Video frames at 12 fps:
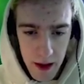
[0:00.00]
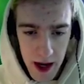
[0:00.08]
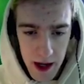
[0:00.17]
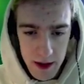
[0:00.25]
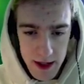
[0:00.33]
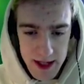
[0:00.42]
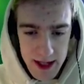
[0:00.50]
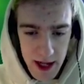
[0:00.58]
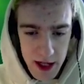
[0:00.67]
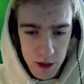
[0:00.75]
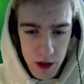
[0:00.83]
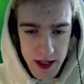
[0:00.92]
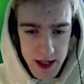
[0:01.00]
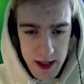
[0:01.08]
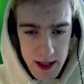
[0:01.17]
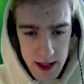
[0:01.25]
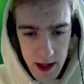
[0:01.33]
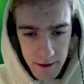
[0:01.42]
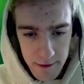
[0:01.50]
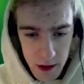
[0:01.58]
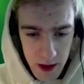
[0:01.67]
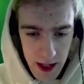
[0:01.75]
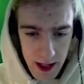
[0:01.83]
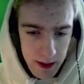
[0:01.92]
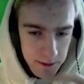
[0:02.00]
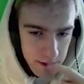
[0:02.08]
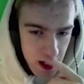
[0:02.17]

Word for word: pirates slash wizards if you need.